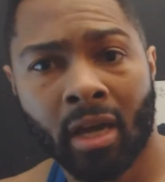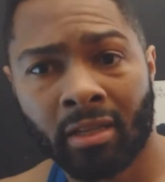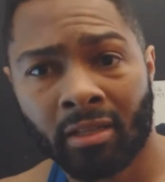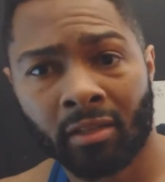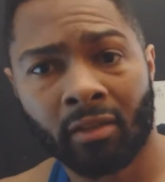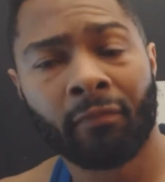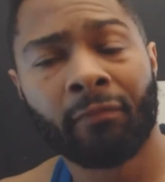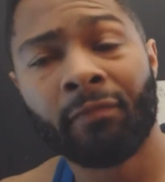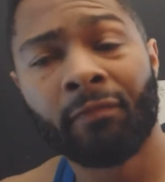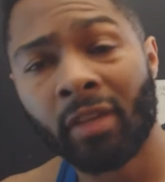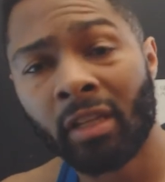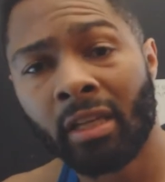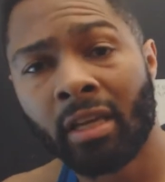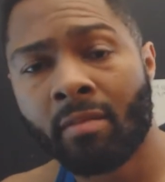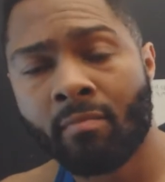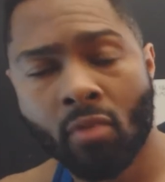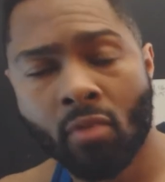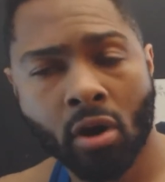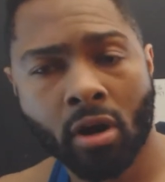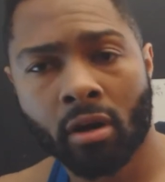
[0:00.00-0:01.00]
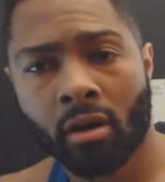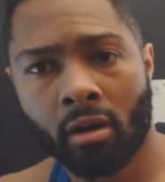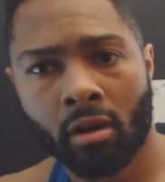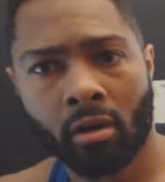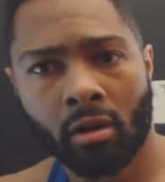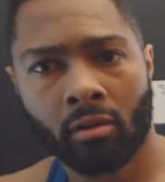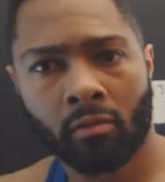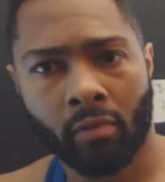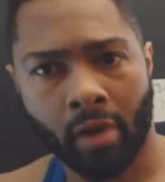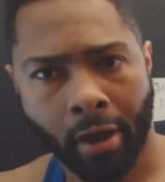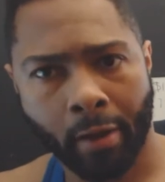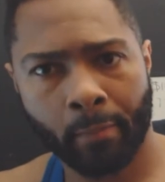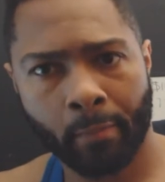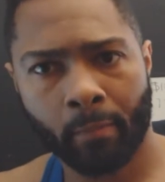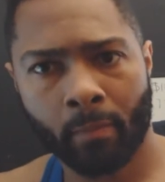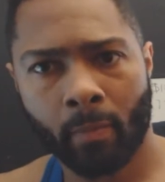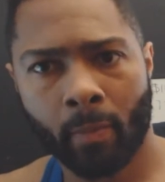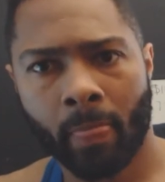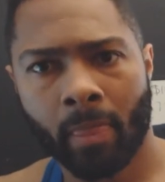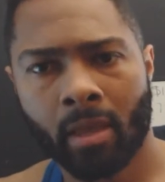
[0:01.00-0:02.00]
as an affiliate marketer, right?
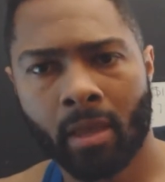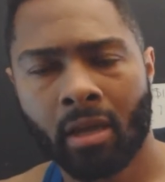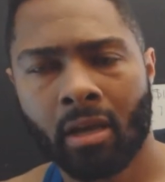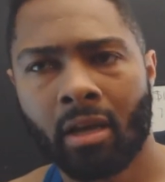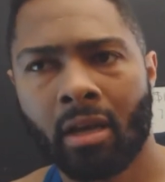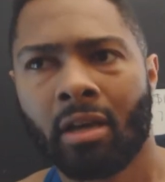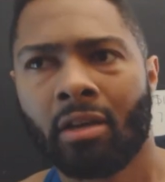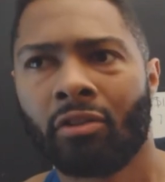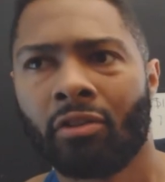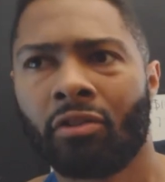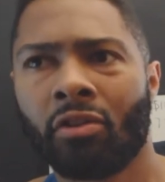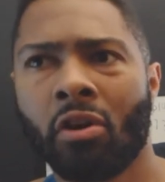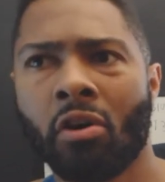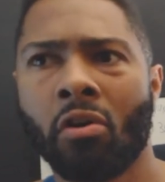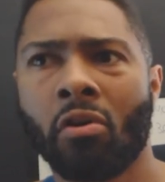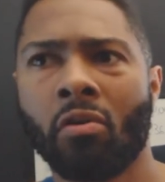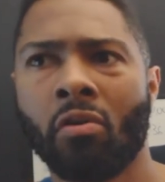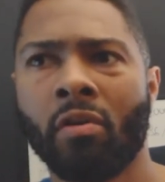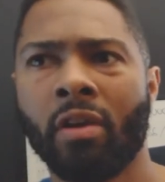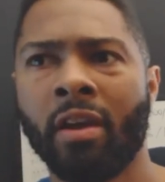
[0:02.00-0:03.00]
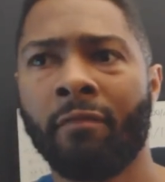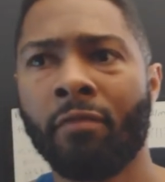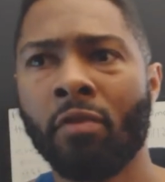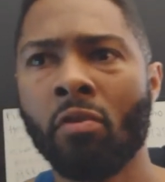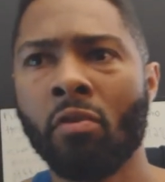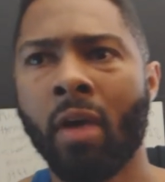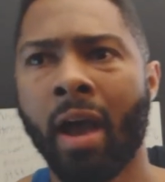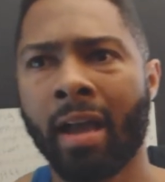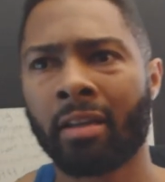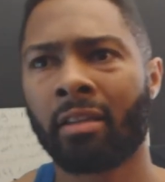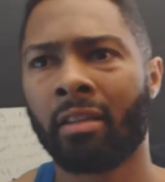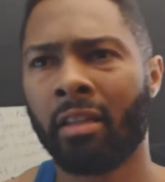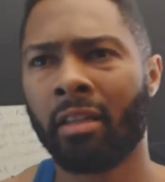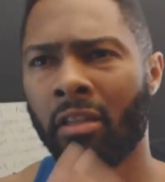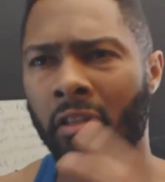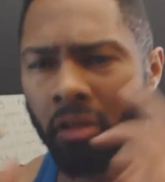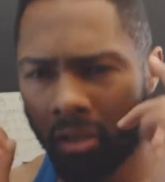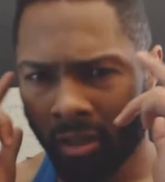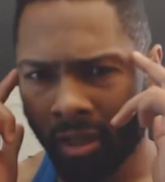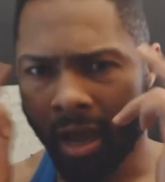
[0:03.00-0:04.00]
So if you actually
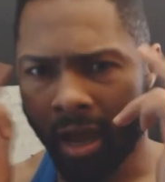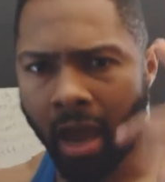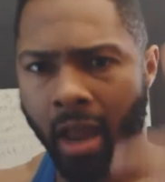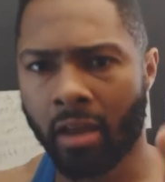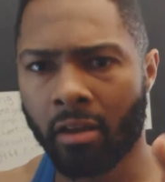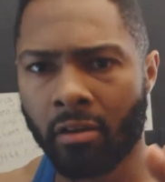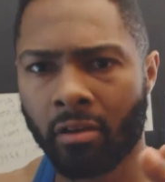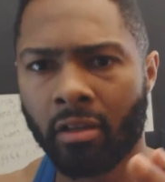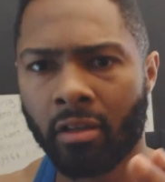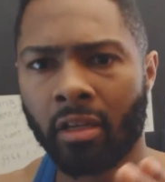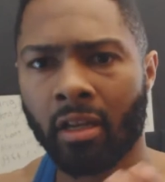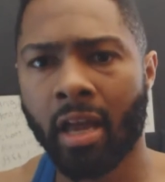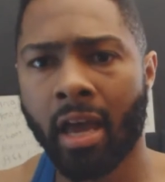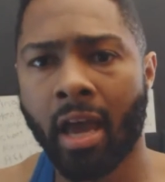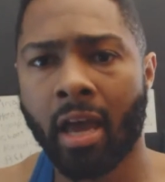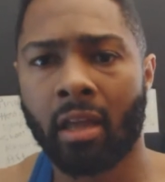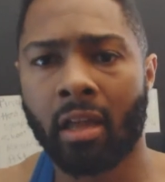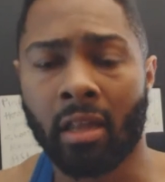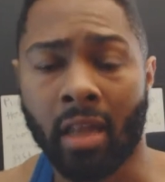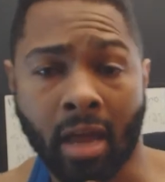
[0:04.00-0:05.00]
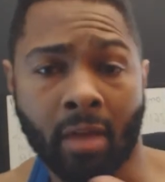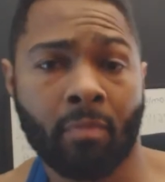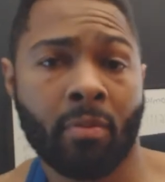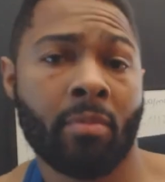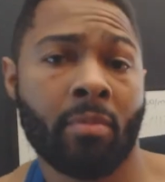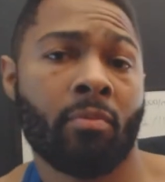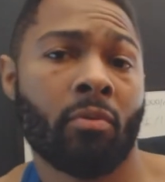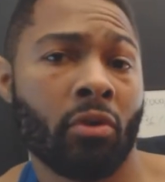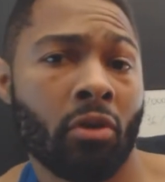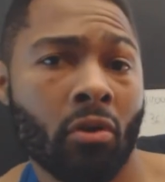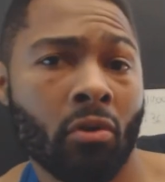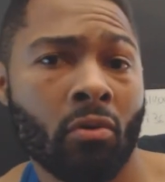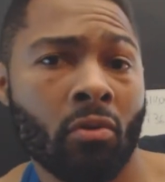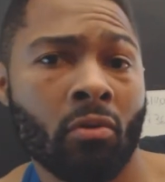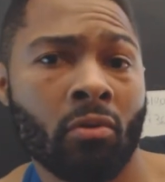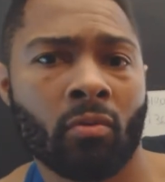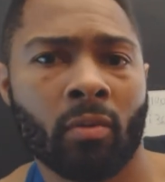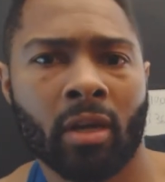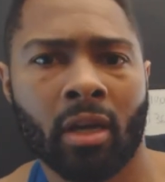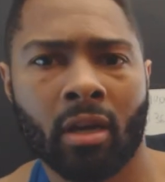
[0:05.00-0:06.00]
took that energy that a lot of people
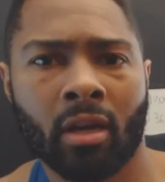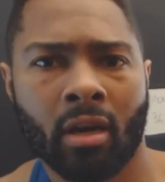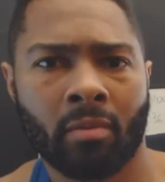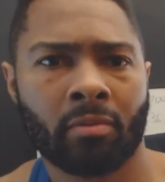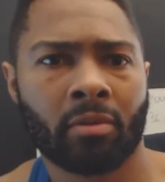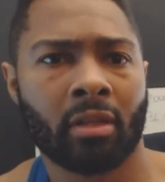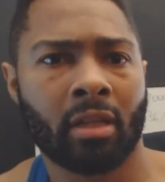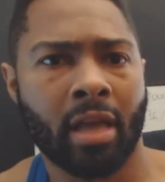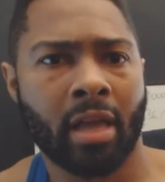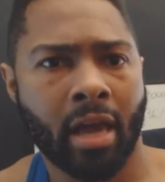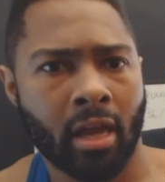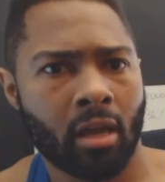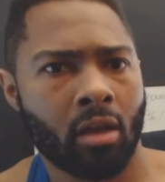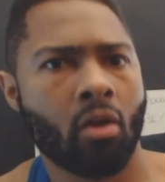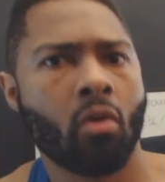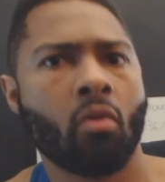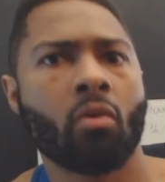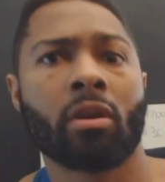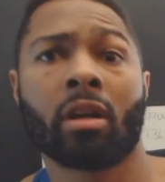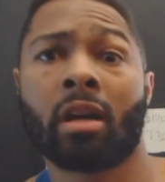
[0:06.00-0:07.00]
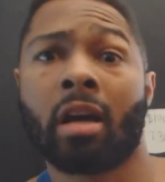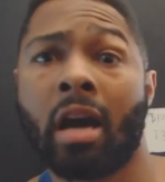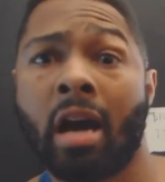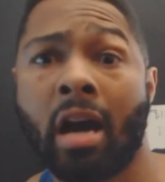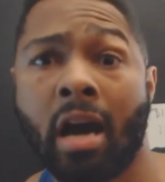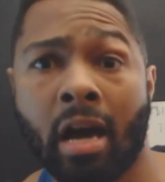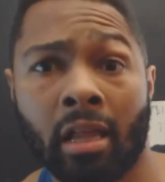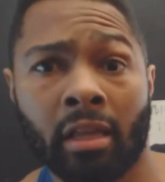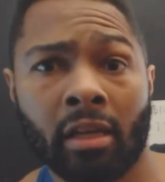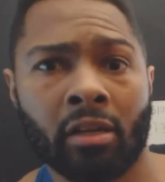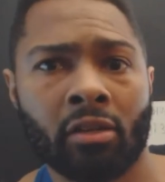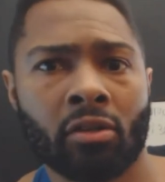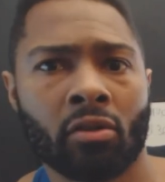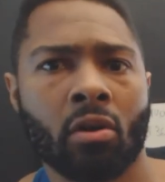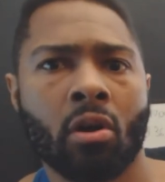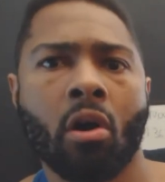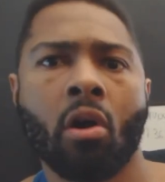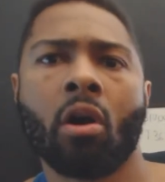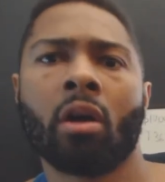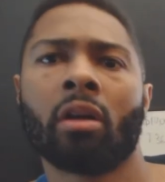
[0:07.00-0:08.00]
use when it comes to like going to college
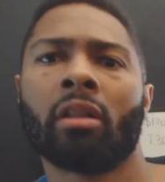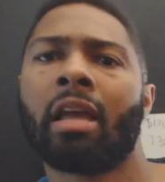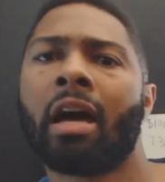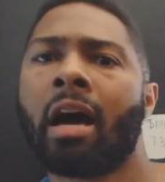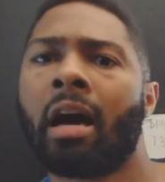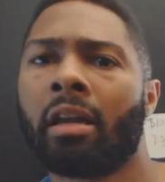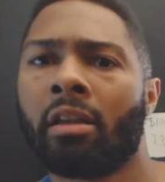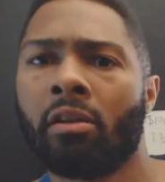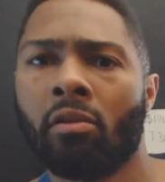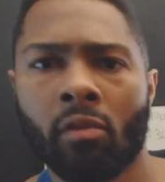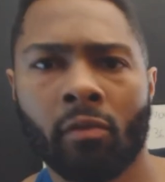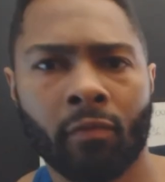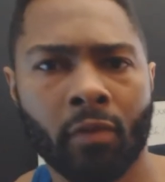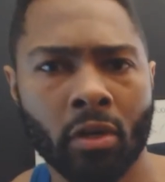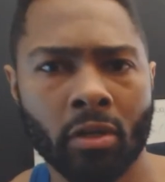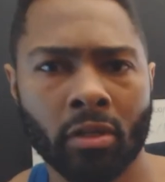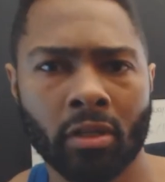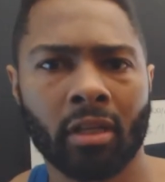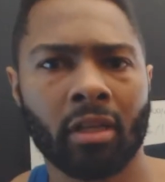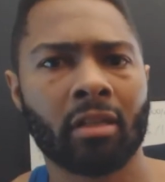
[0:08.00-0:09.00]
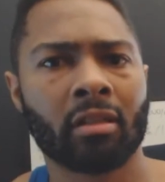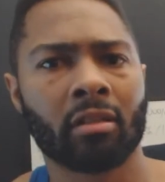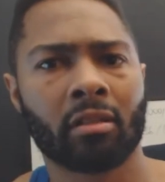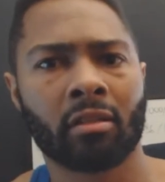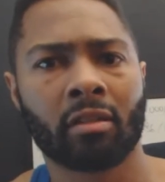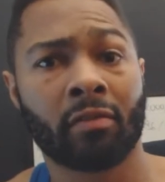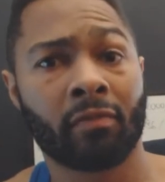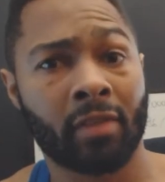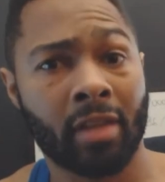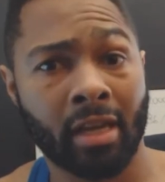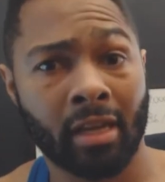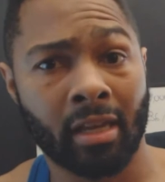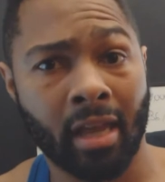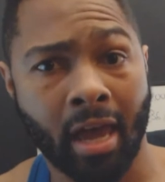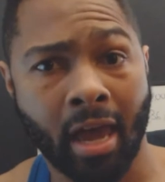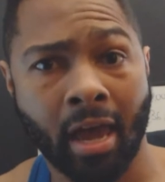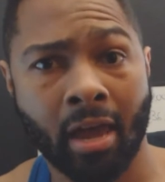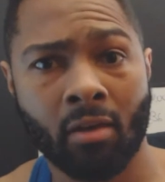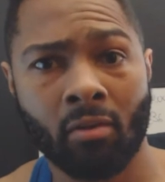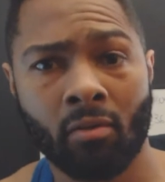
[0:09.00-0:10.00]
or online universities and stuff like
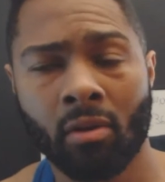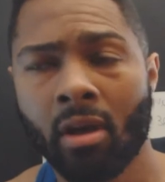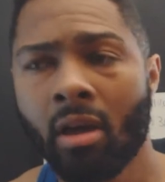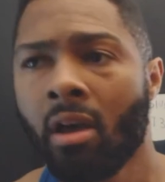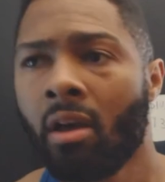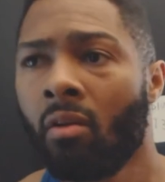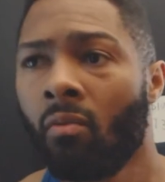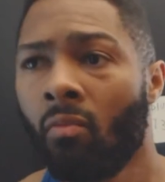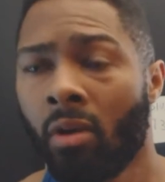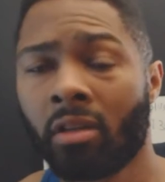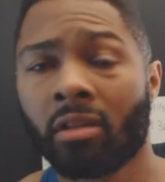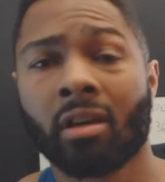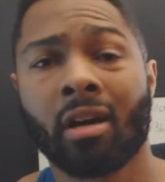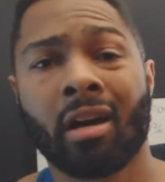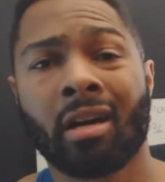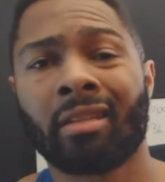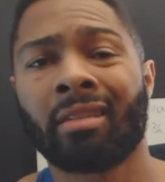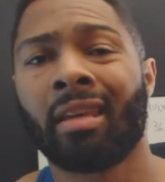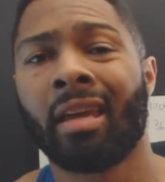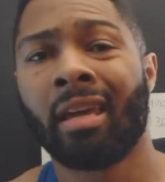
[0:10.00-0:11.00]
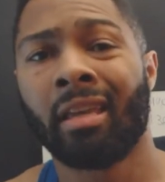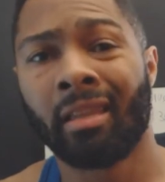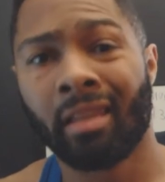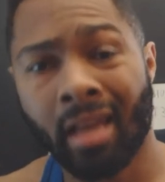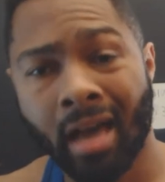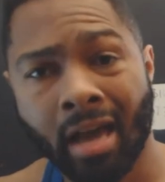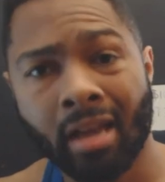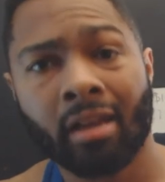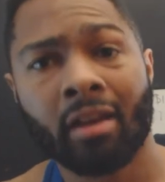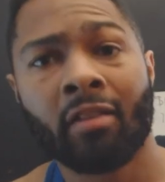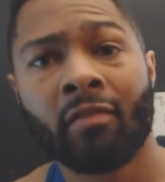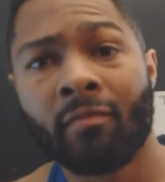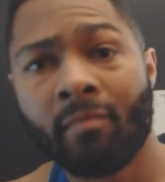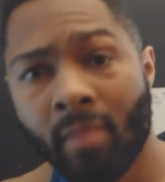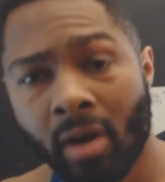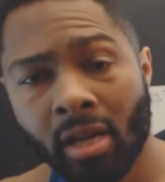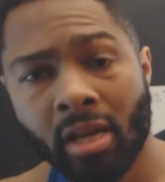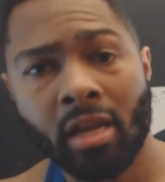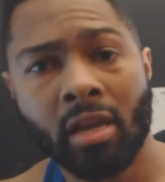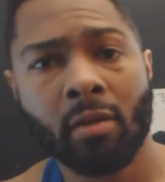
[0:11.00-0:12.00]
that, which costs a lot of
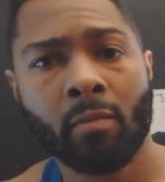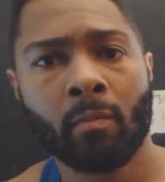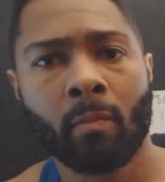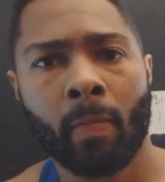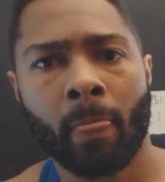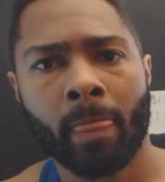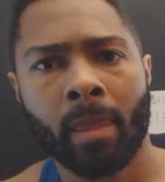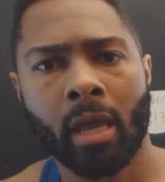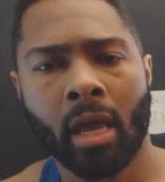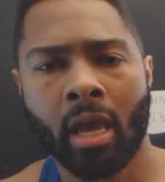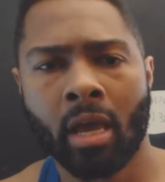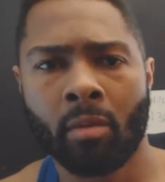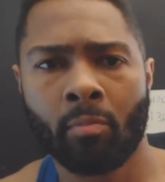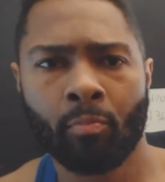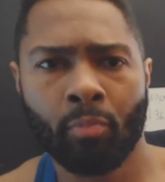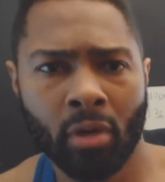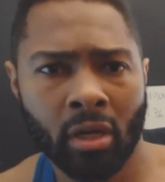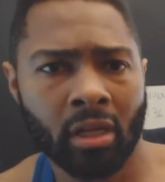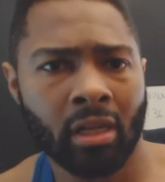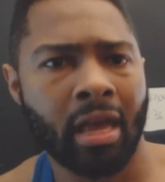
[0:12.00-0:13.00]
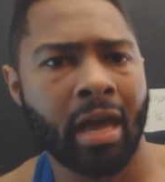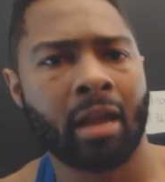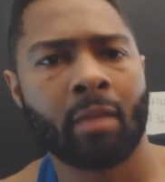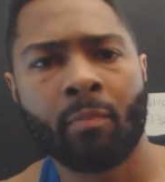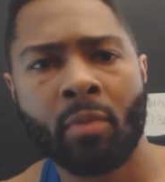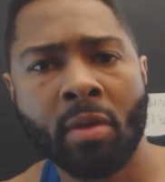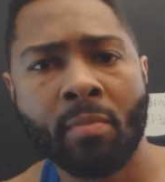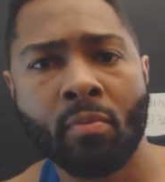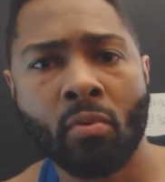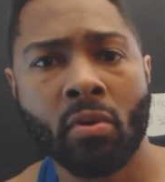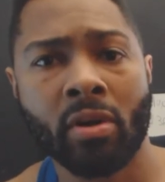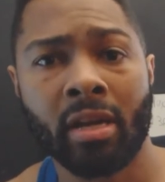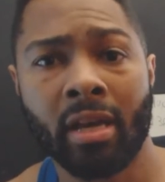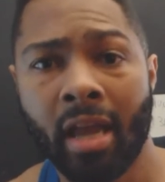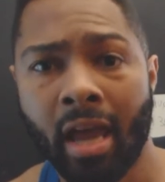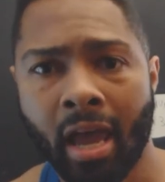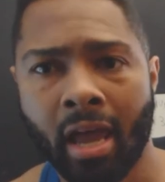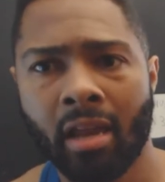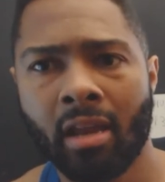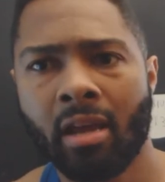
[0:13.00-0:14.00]
money and put a lot of people in
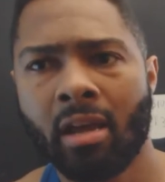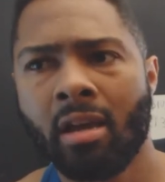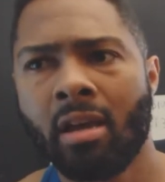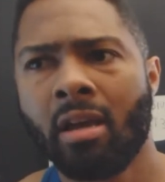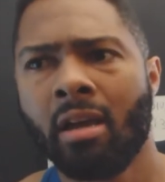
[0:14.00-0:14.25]
debt,